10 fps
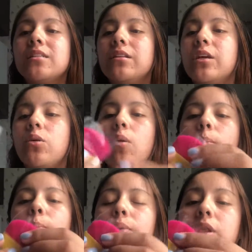little
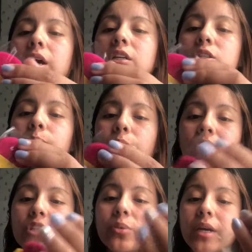blush
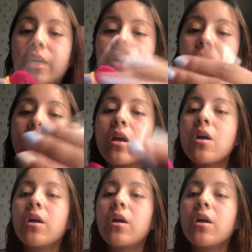brush right here.